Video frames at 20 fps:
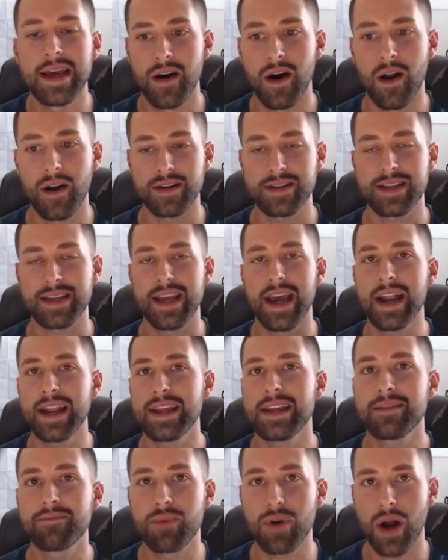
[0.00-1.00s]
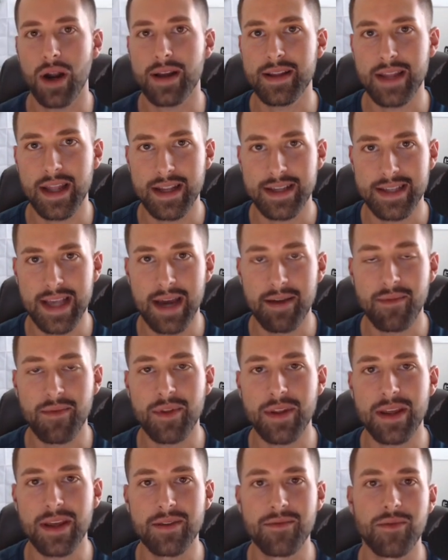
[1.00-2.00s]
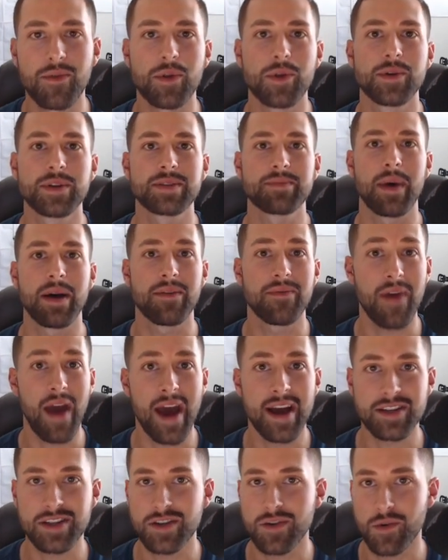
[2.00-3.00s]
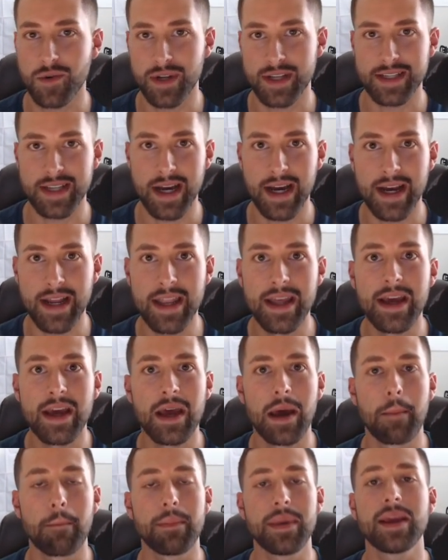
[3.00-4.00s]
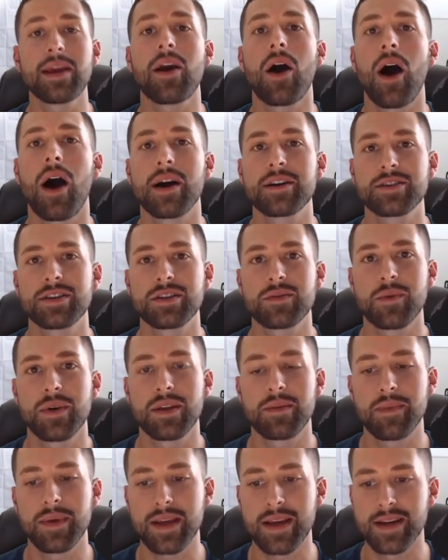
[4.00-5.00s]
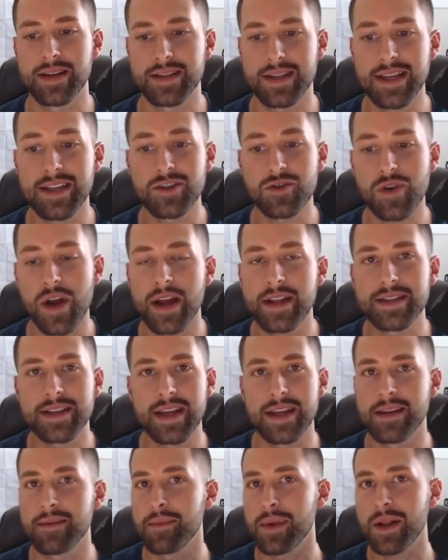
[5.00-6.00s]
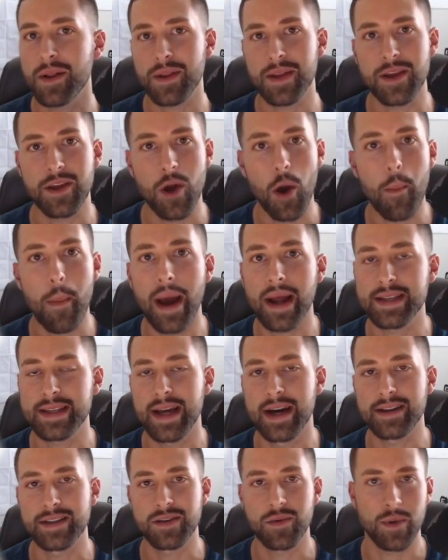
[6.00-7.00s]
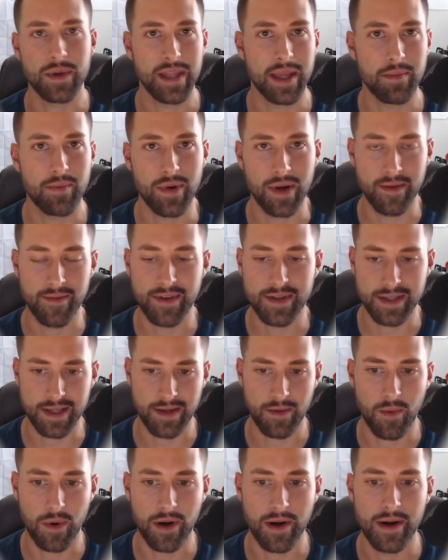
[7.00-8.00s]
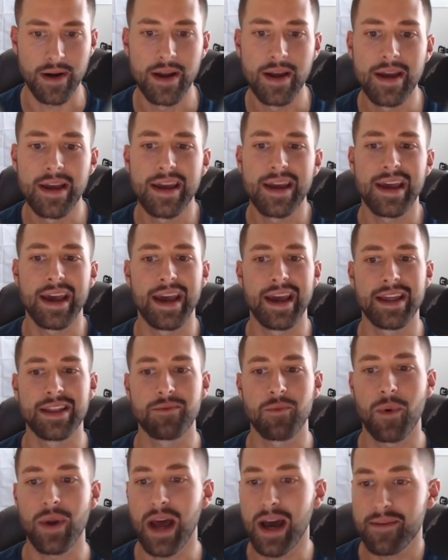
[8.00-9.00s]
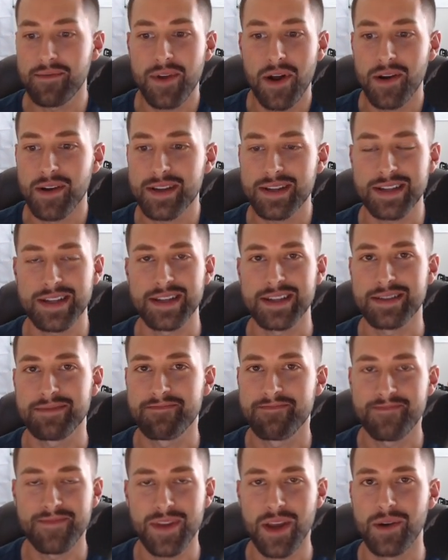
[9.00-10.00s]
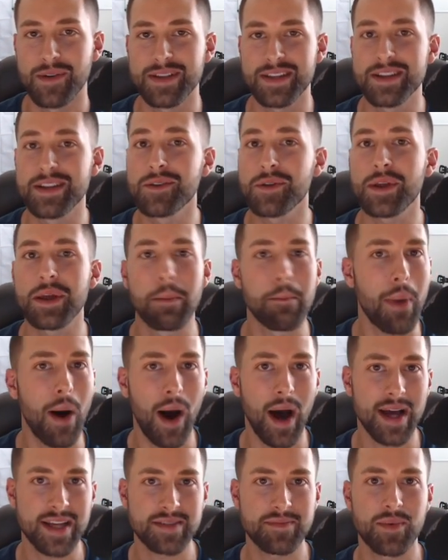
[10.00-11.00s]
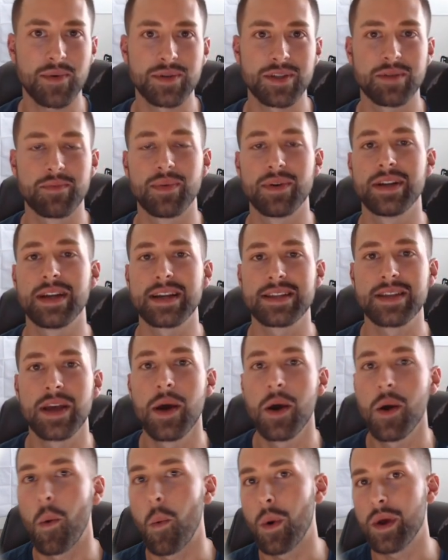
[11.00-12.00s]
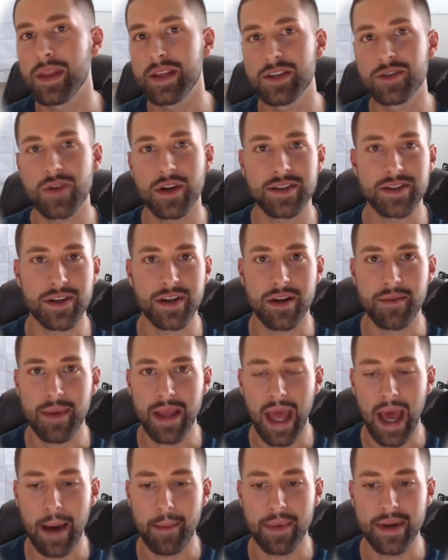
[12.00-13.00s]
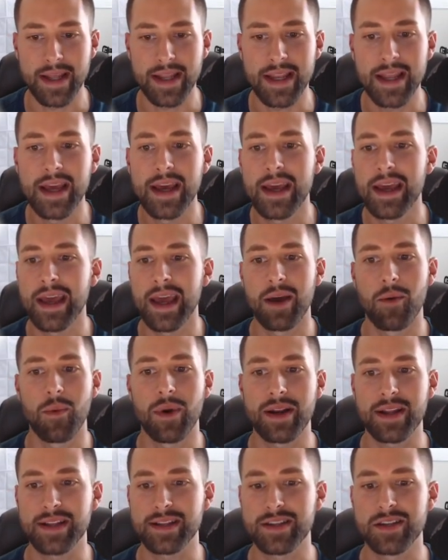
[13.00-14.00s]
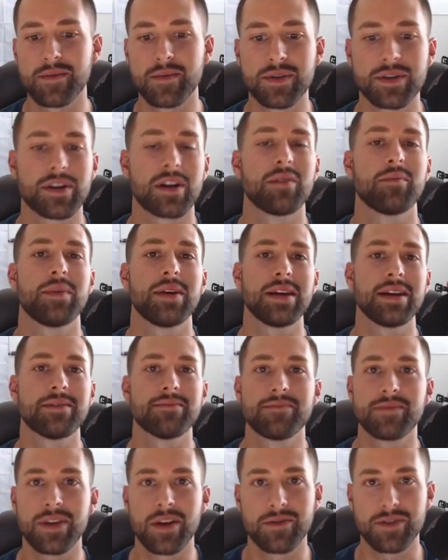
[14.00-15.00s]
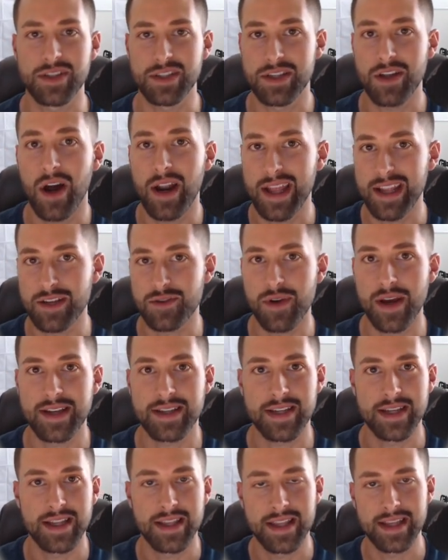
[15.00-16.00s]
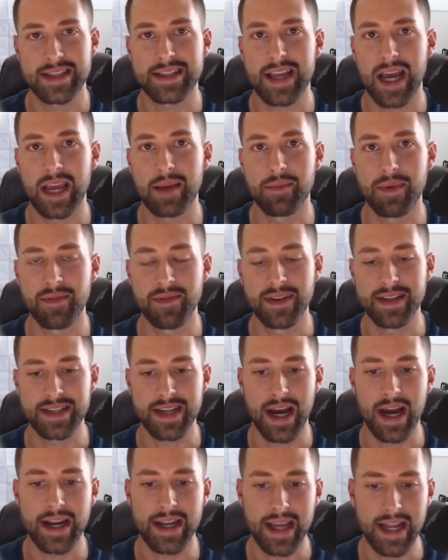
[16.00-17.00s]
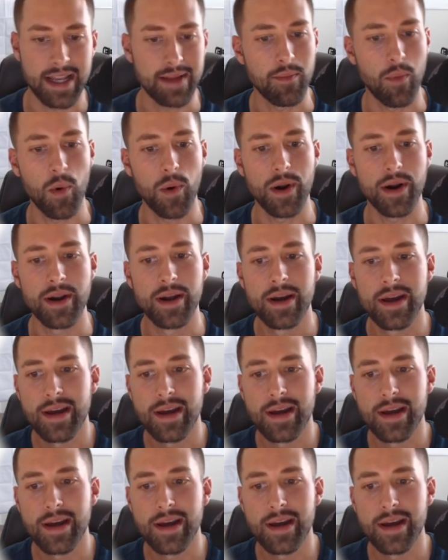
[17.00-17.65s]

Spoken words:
Honestly, any product that is heavily influenced by fashion or design, be cautious with, because these trends can immediately go back down to what they previously were. And what I've noticed is, it's nearly impossible to predict when these trends are going to be happening and when consumers are going to be, just not interested in this type of design anymore.